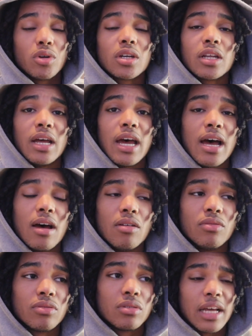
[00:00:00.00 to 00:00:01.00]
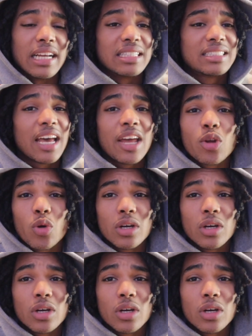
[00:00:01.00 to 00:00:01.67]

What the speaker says: we were gonna have like 10